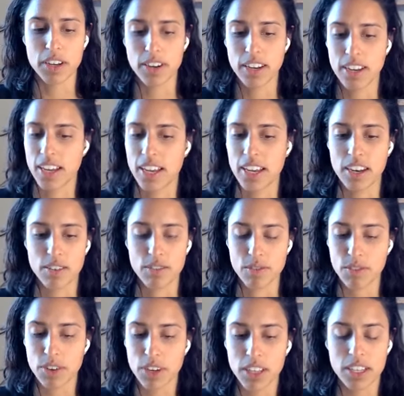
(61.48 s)
it and it
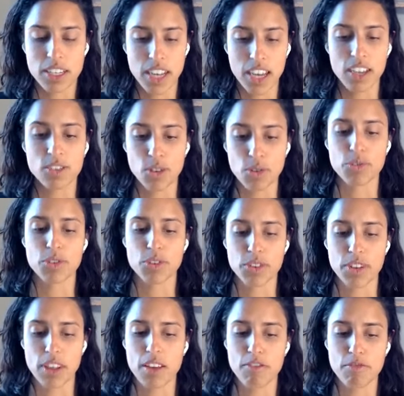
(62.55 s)
really takes over
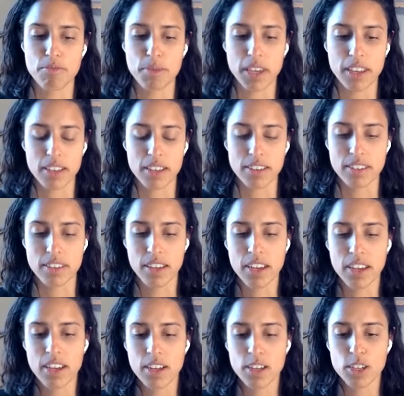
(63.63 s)
your life because
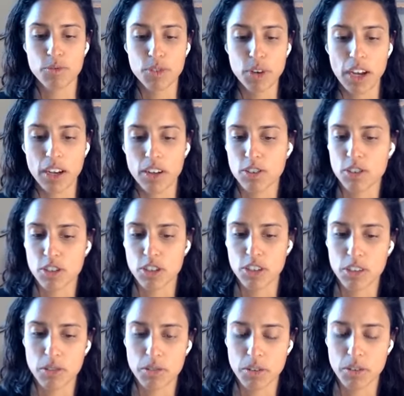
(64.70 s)
food
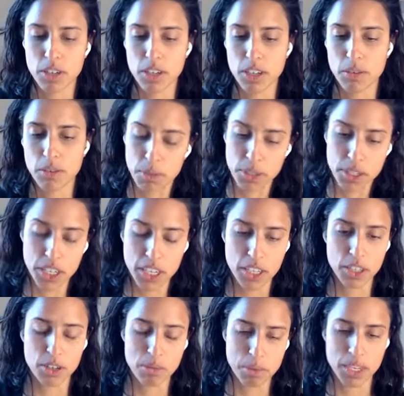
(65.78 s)
allergy, in
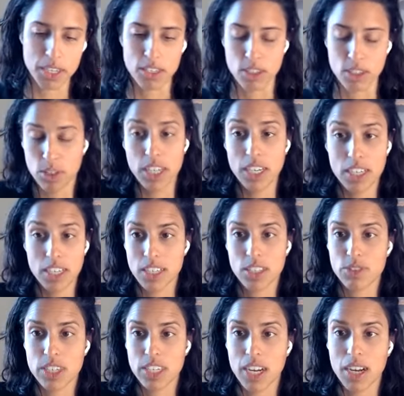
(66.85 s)
particular, because you eat
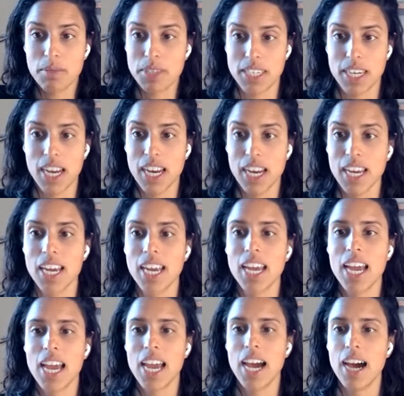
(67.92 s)
three times a day,
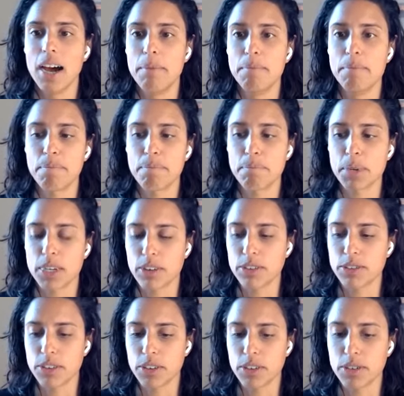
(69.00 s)
um, but
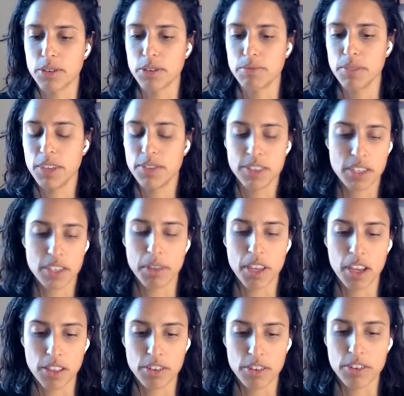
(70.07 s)
also even some of
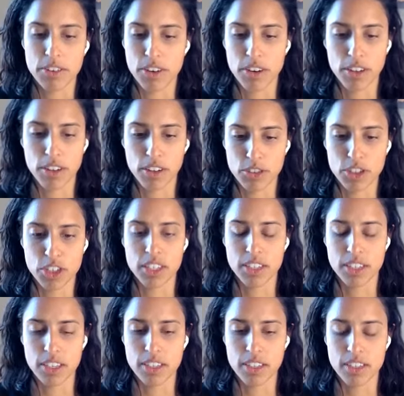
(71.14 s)
the other allergic
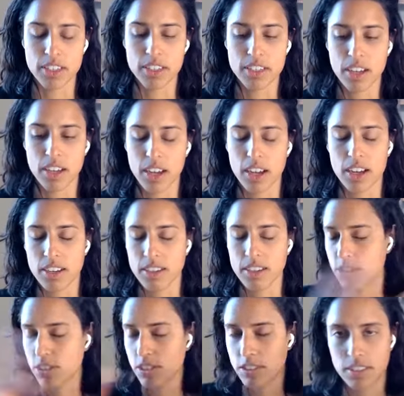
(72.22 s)
diseases, uh,
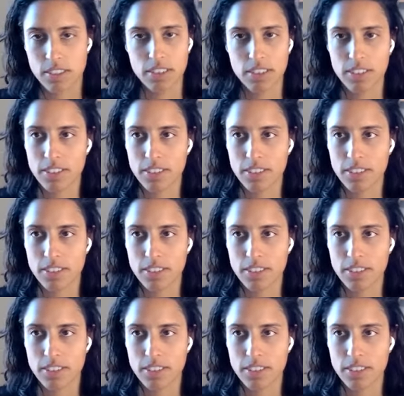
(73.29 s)
just